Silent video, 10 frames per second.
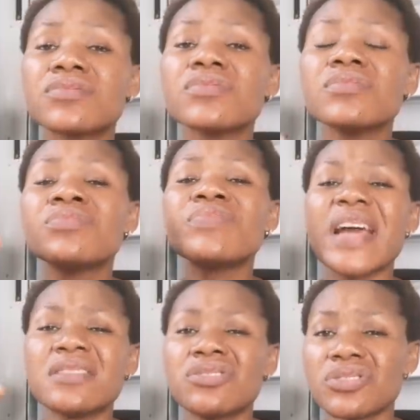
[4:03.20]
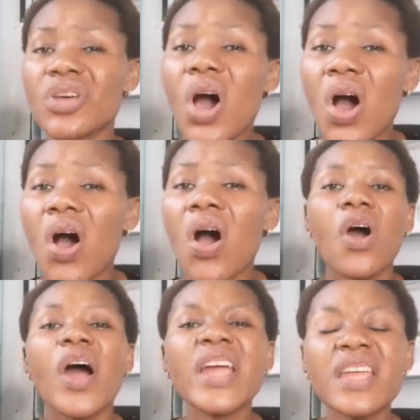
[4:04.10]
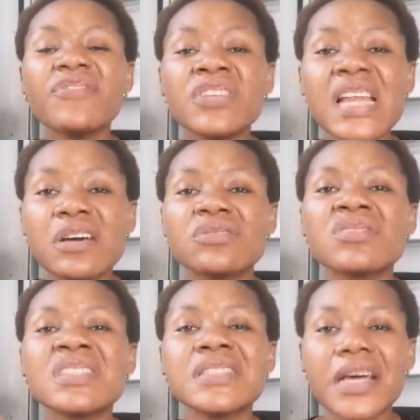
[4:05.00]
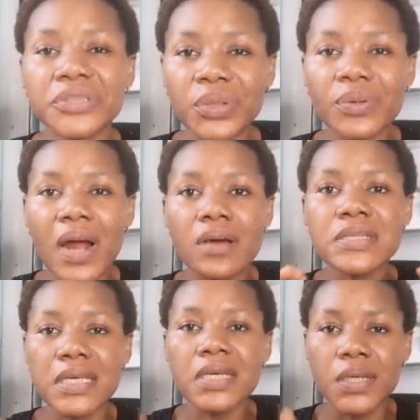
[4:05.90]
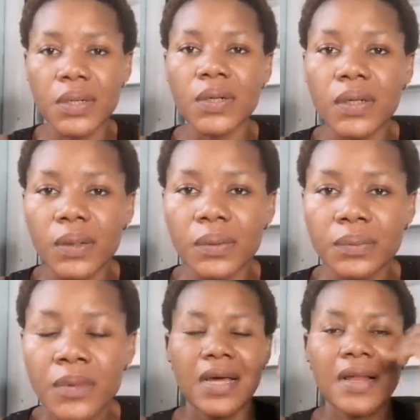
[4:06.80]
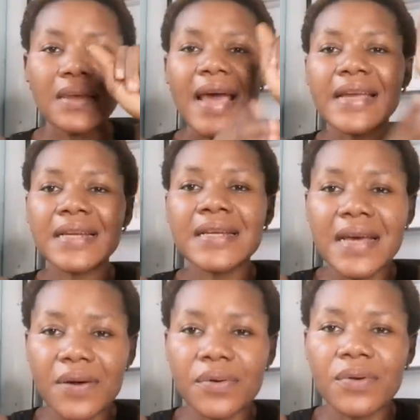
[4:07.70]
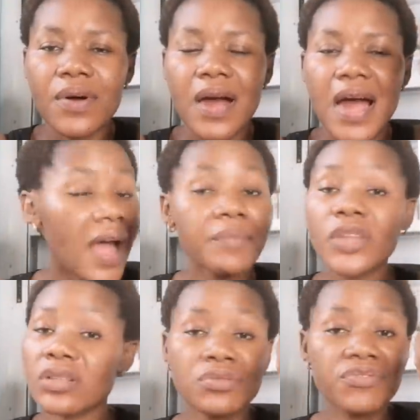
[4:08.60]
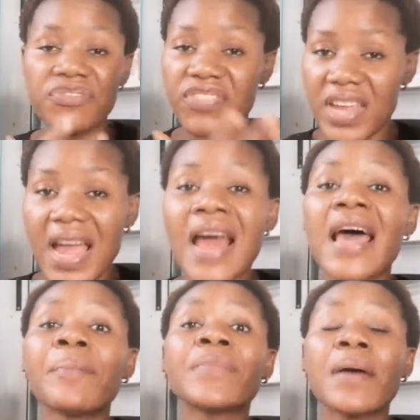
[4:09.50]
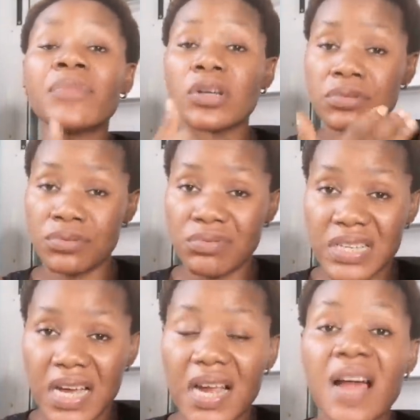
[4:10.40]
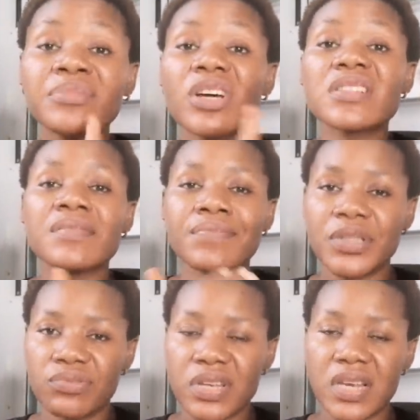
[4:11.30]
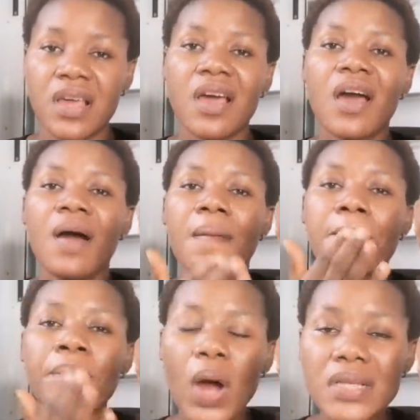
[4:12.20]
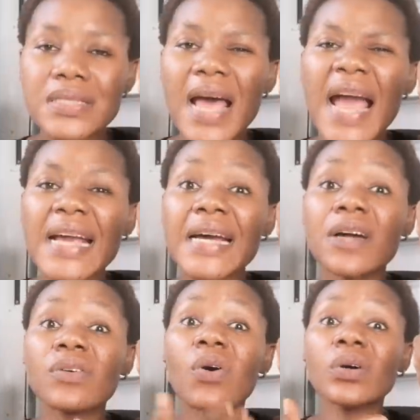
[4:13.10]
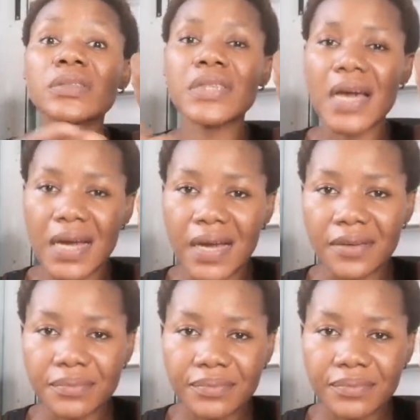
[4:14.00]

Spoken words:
to restore or even out natural skin color. Like now, I'm not too fair and I'm not too dark. I'm just in between, but I can go darker.